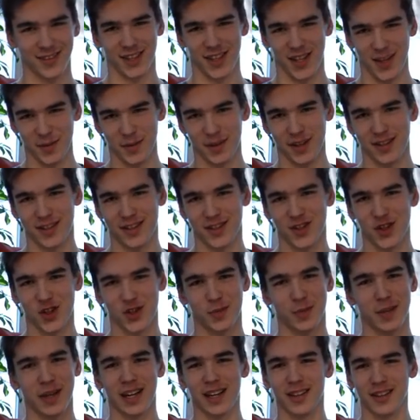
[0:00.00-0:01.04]
Imants,
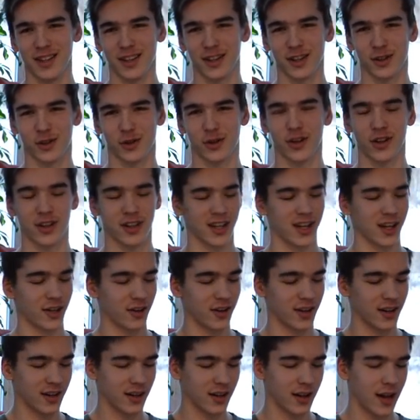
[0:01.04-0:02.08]
just being a little troll
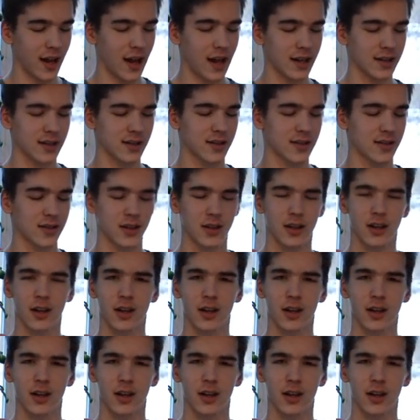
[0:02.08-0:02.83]
here, asks,